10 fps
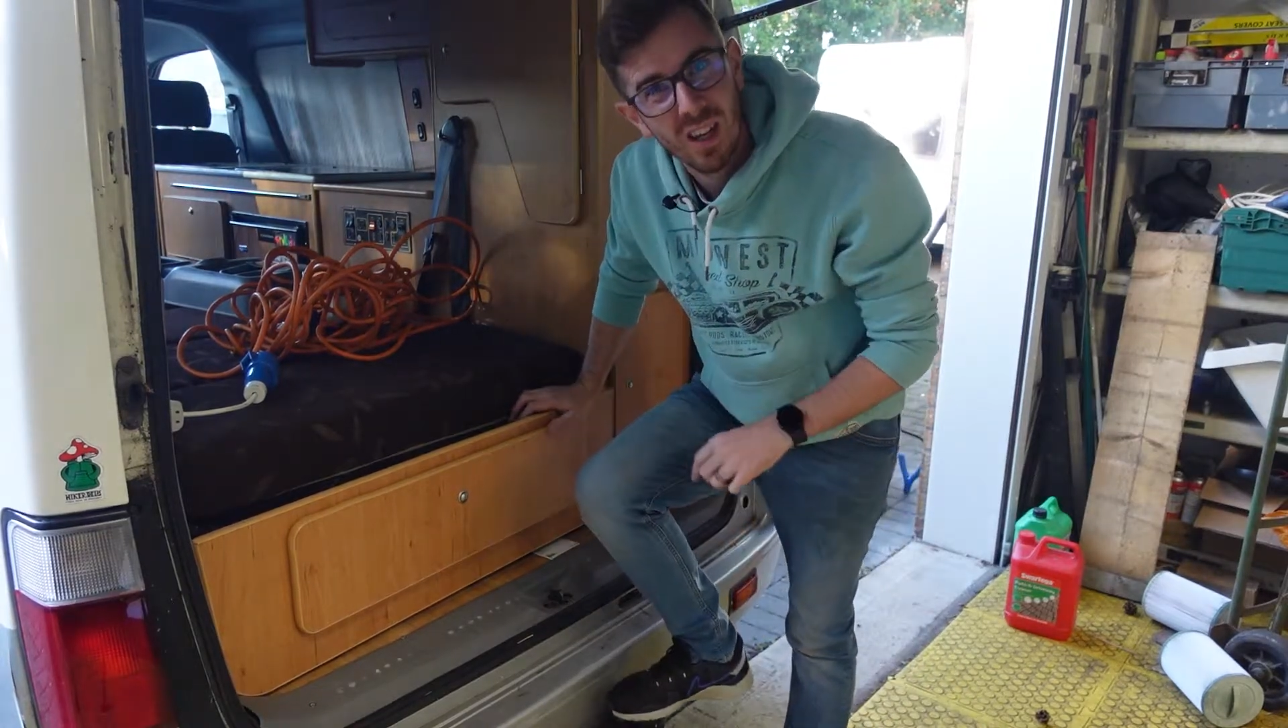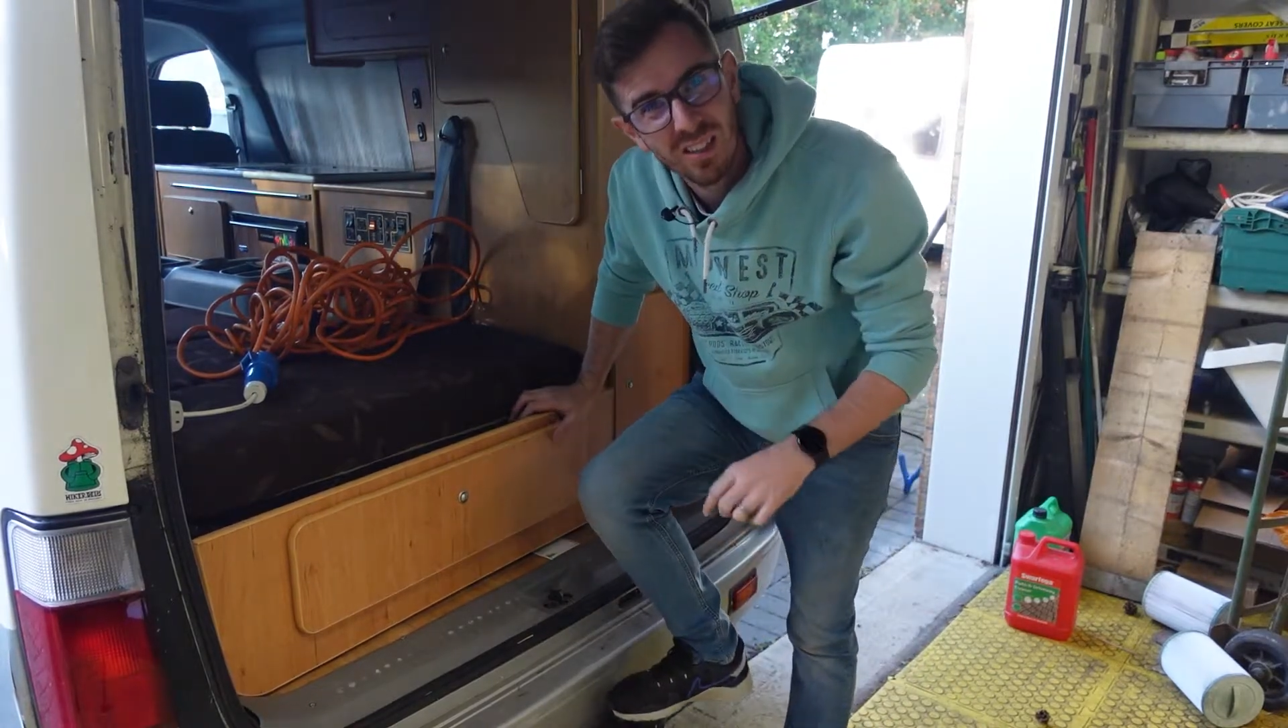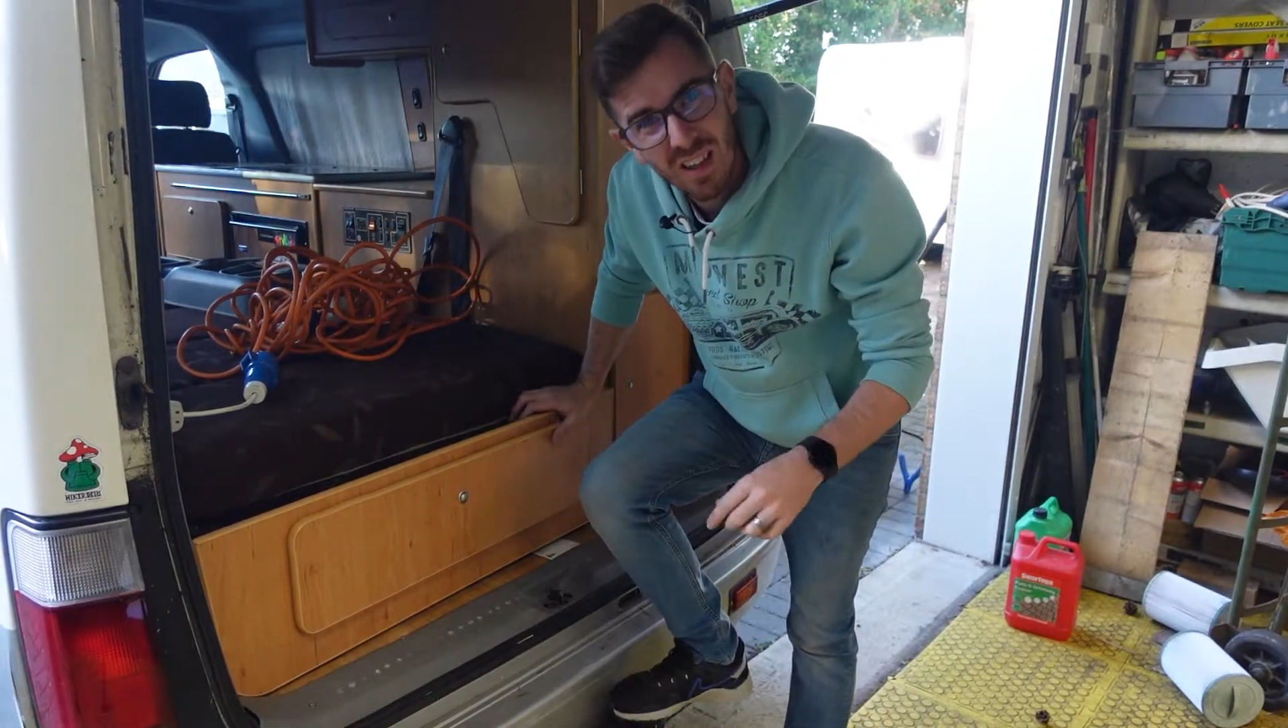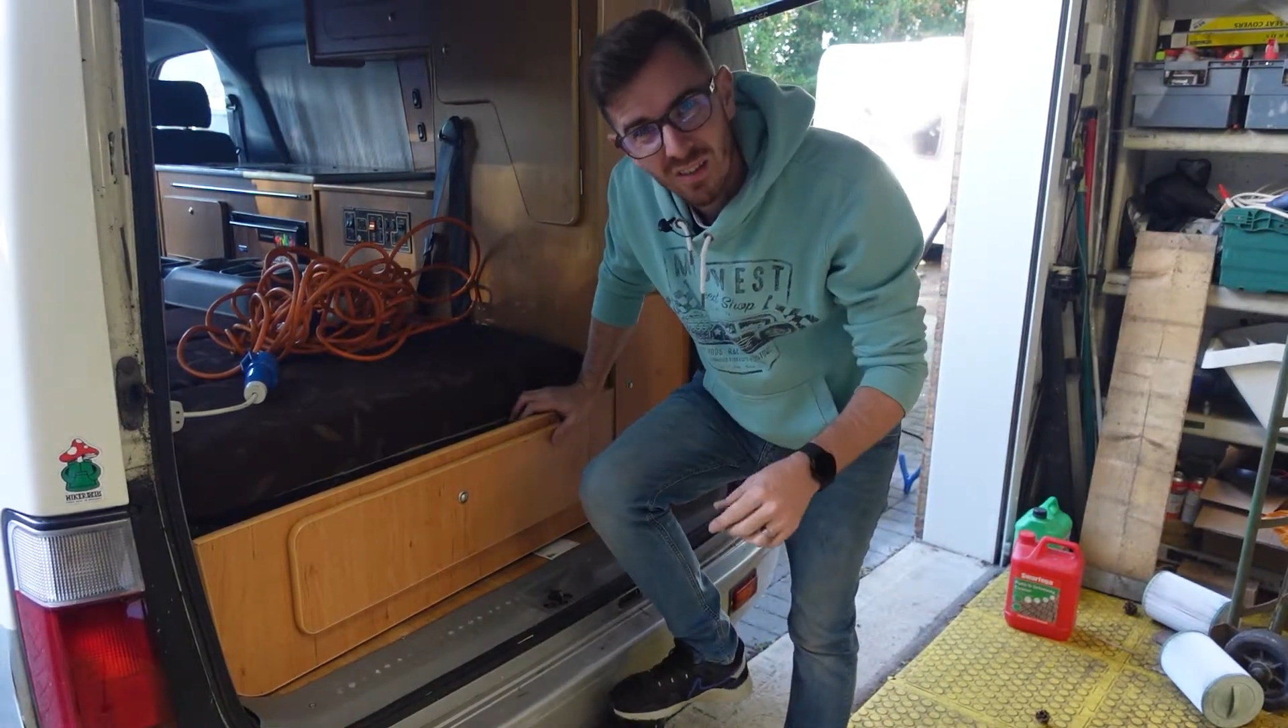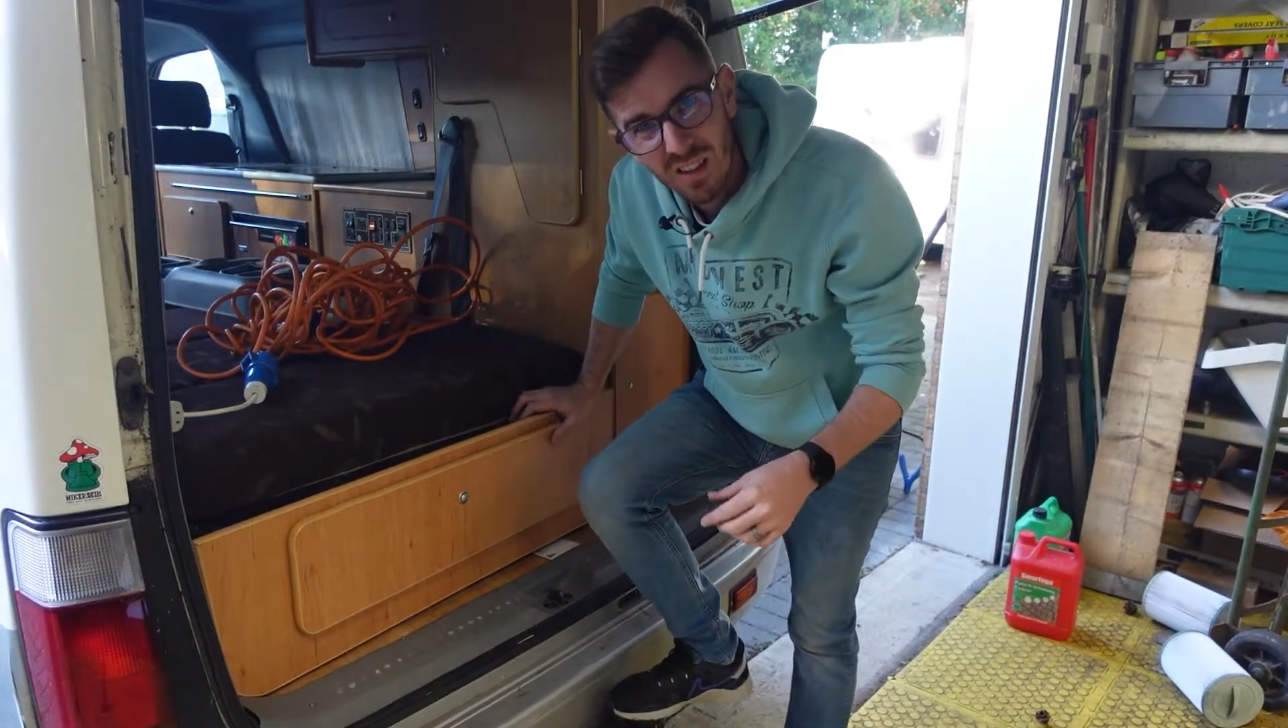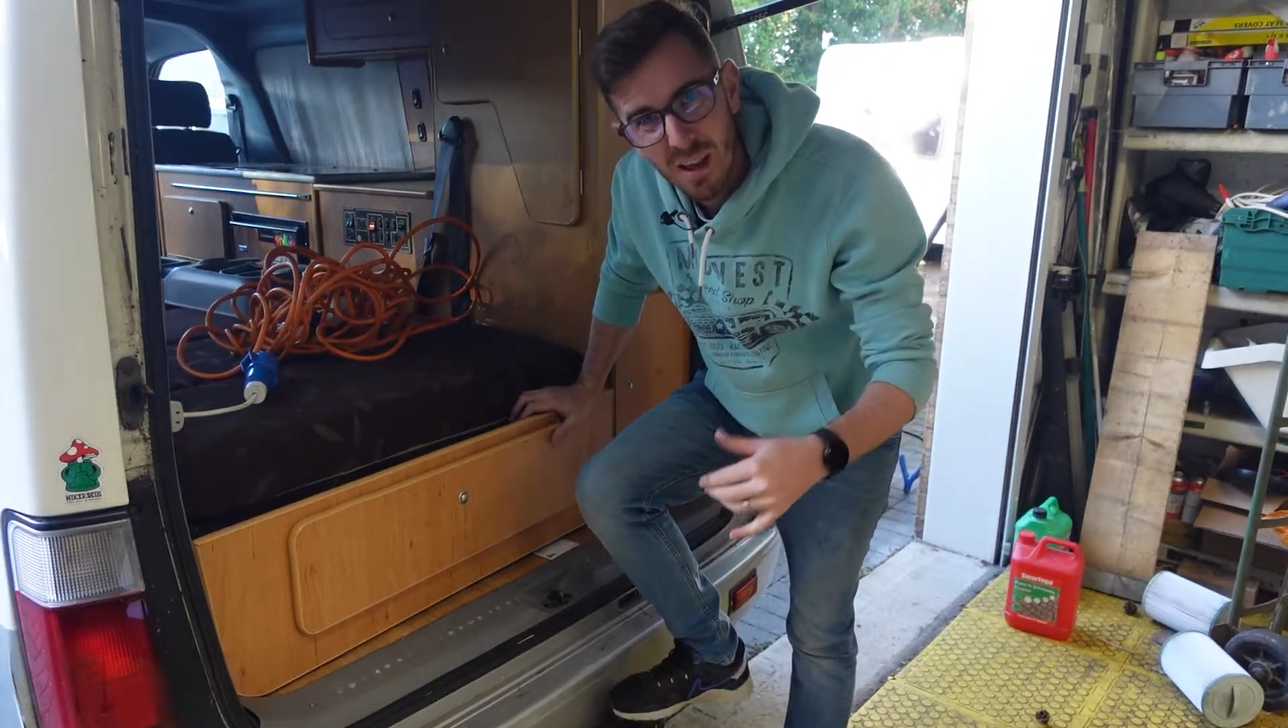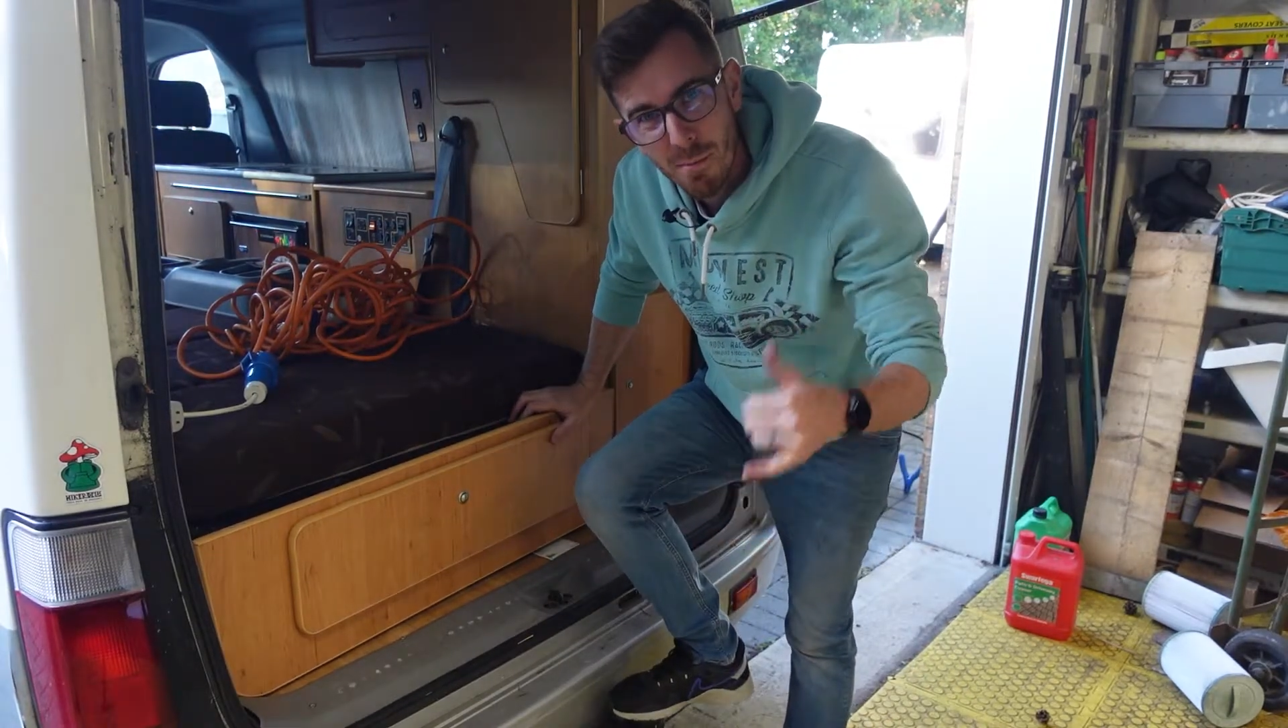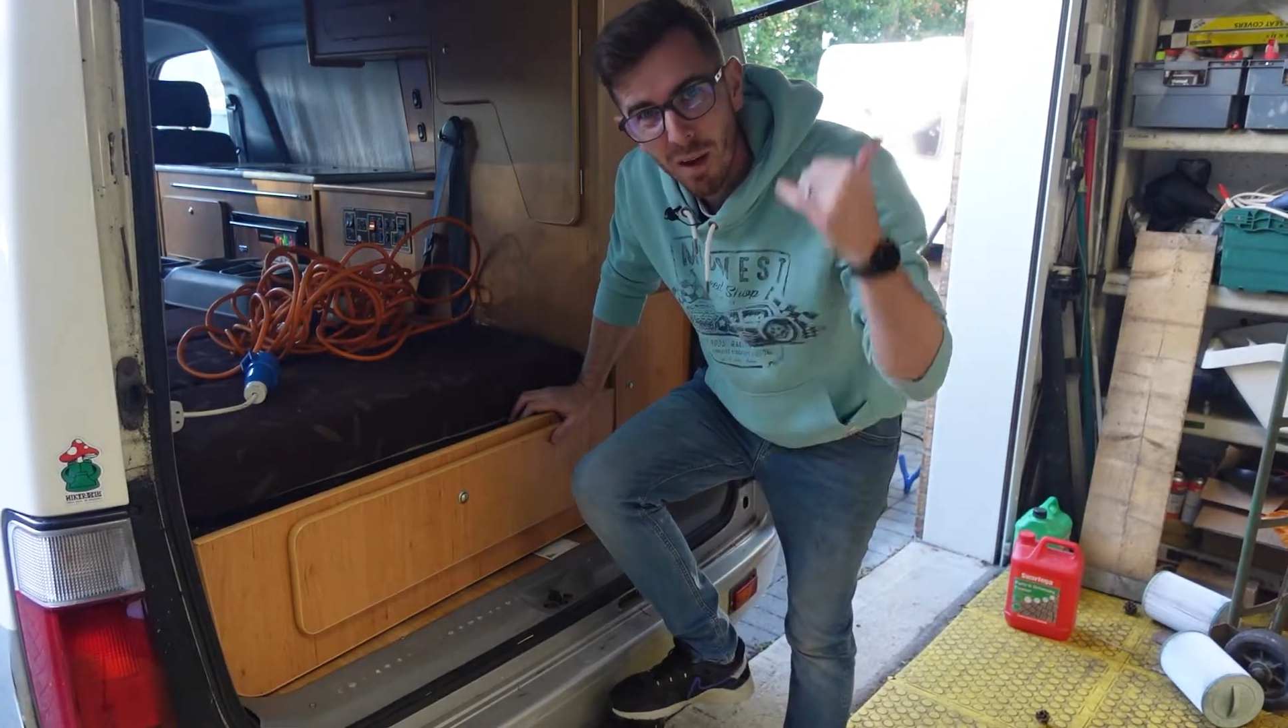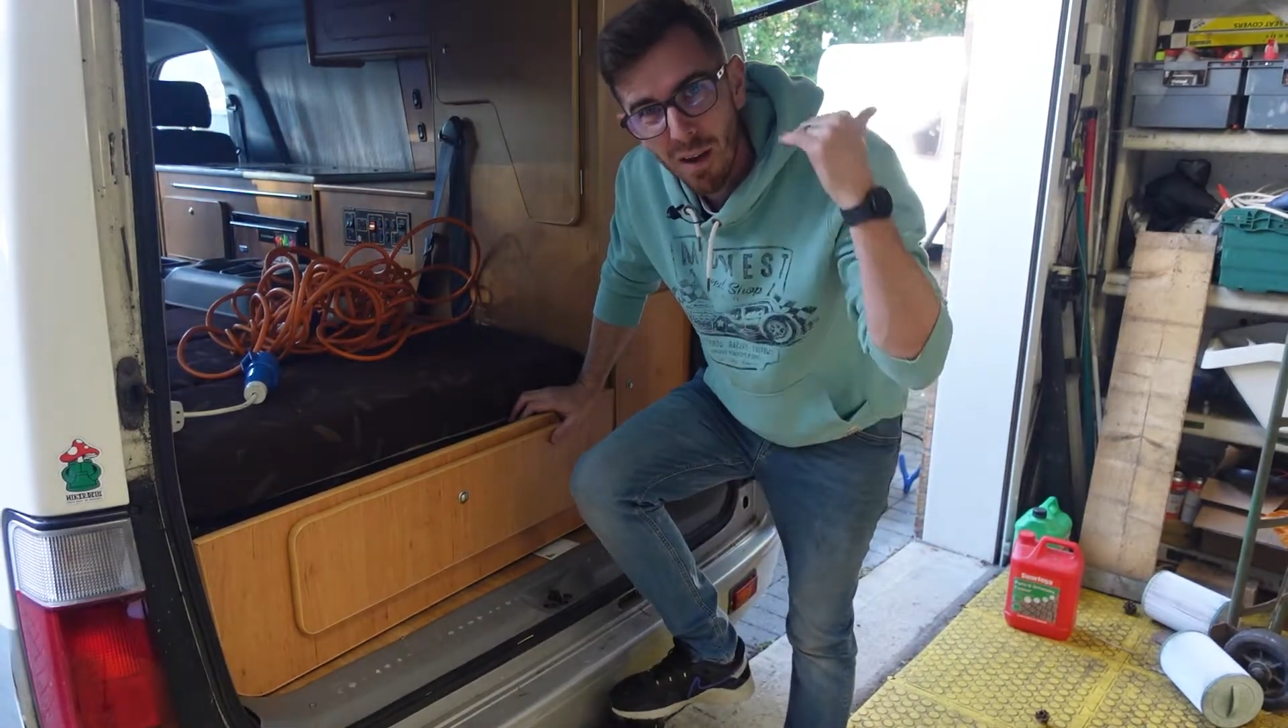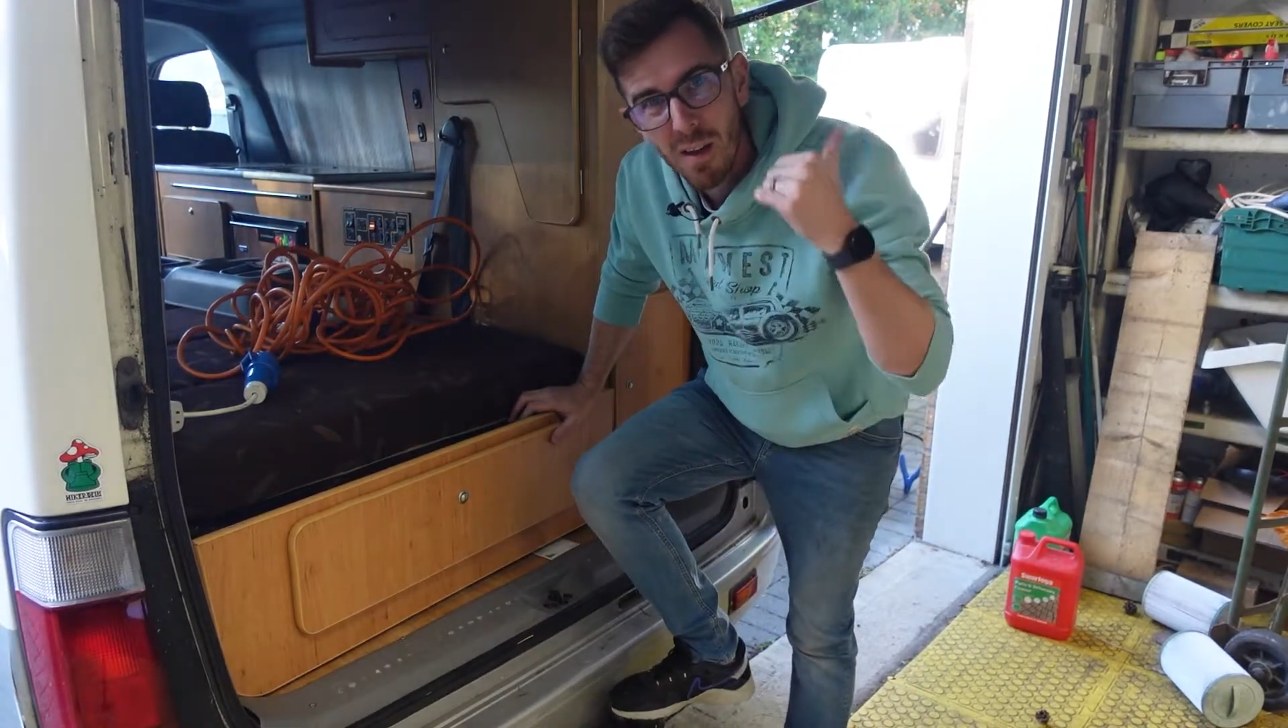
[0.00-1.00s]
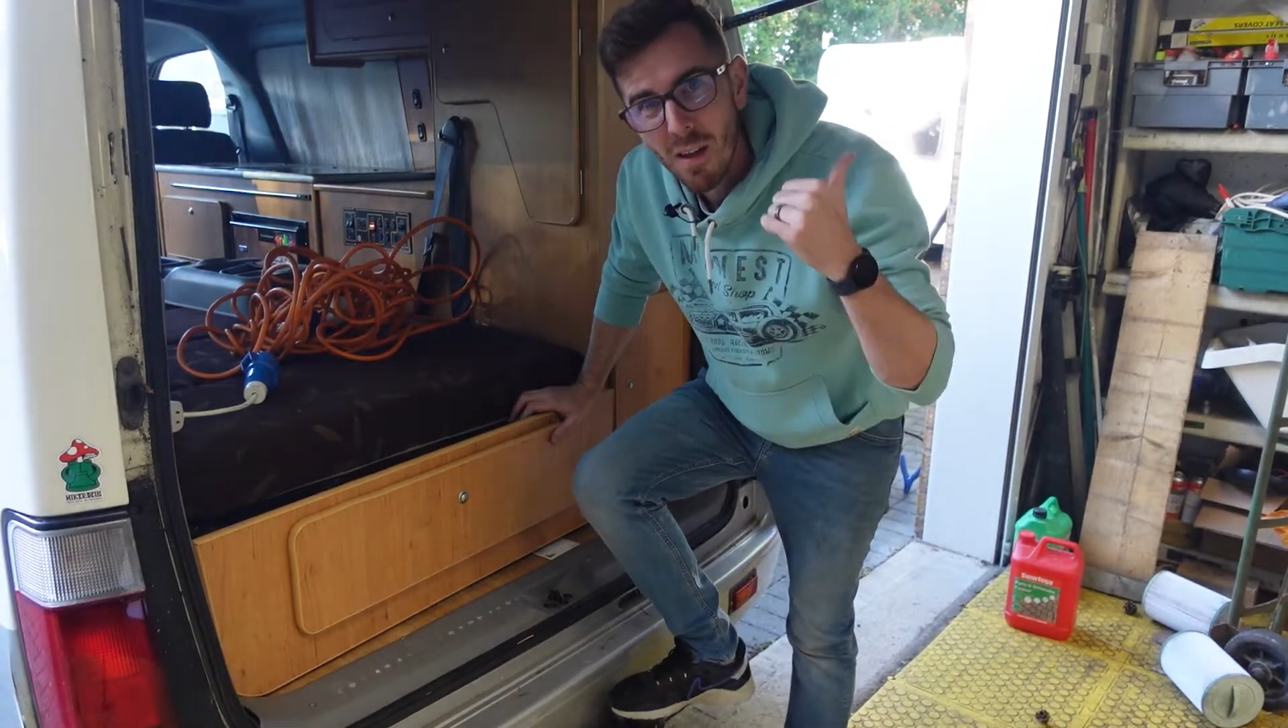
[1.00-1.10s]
like a 7-sleeper,